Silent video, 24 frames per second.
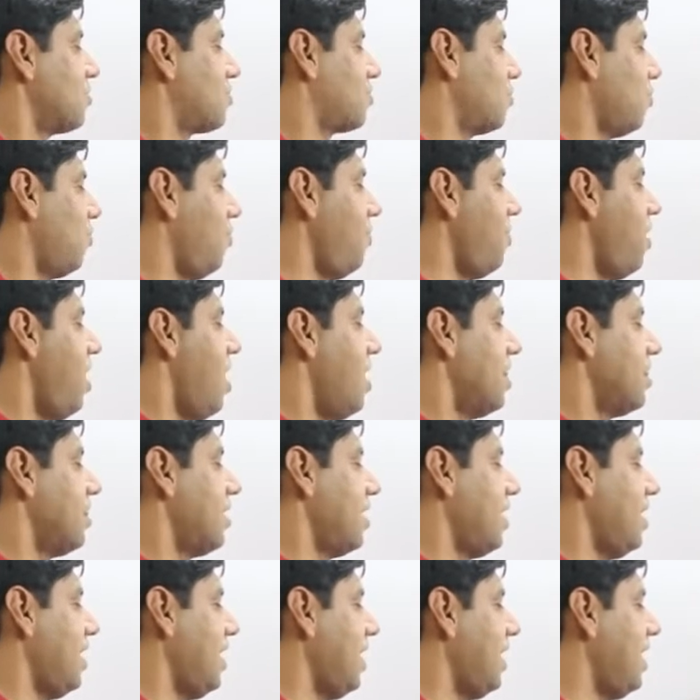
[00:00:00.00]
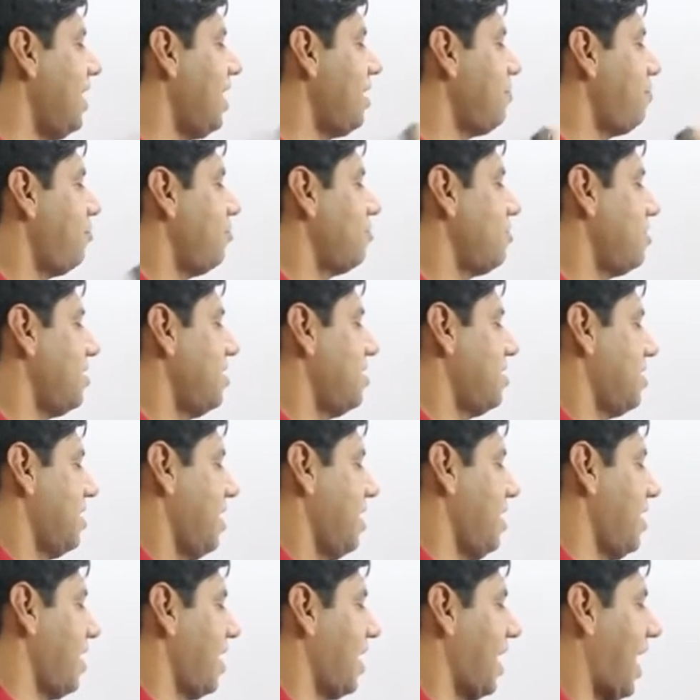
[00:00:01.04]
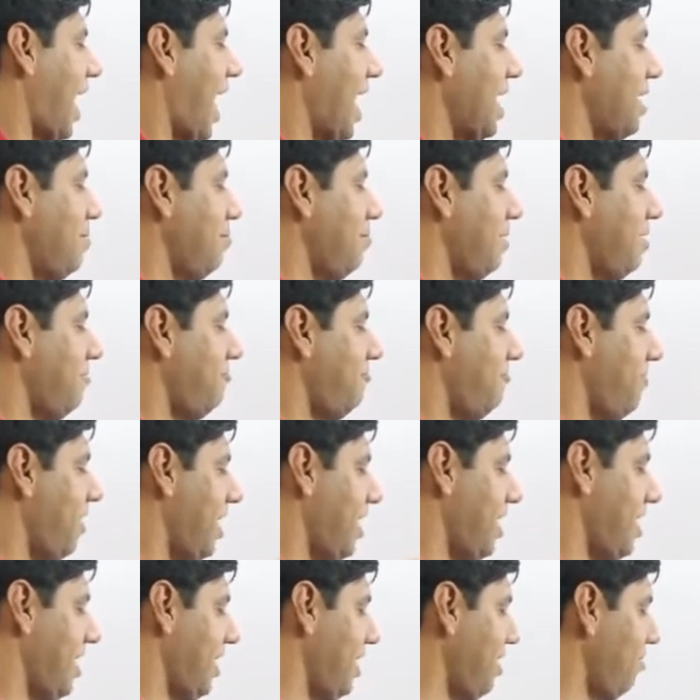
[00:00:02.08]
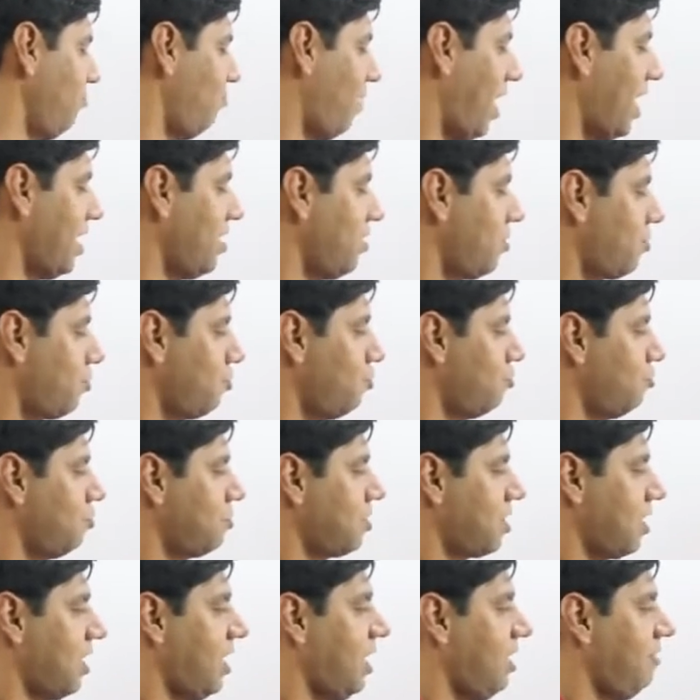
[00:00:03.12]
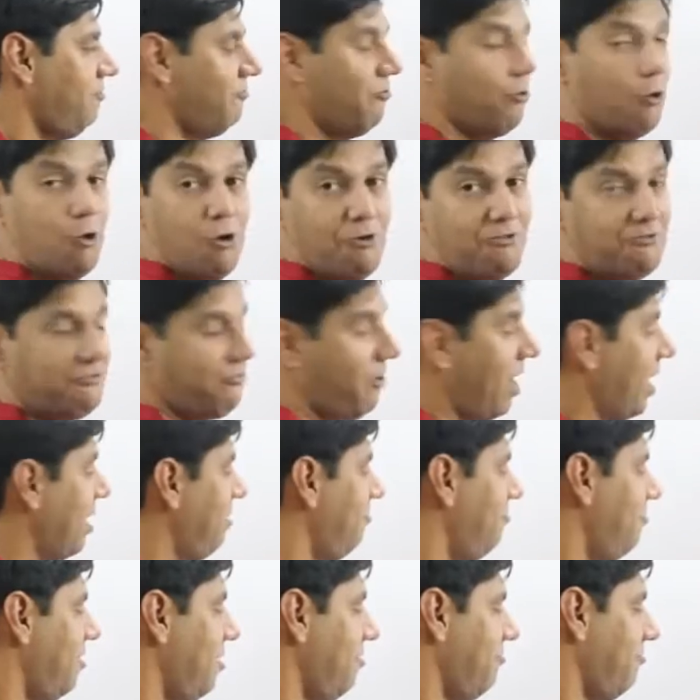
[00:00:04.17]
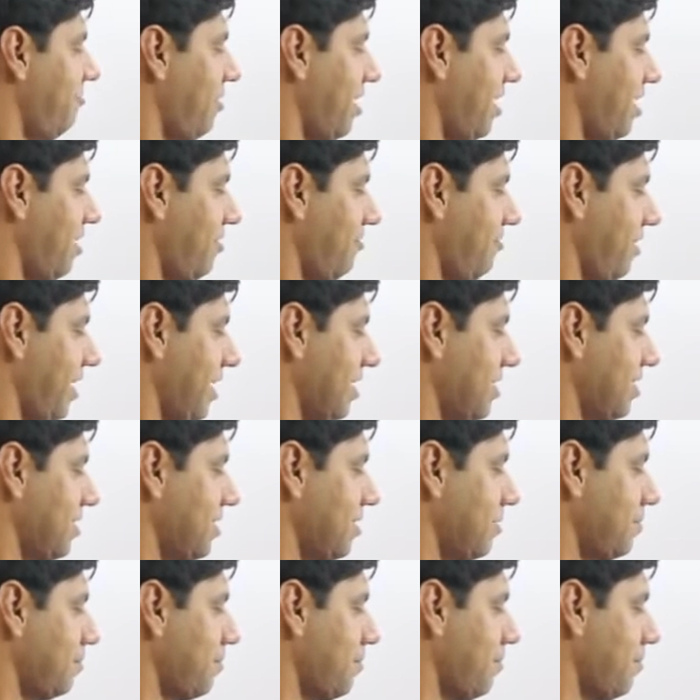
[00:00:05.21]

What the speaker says: So the leading position can be filled in 1, 2, 3, 4, 5 different ways.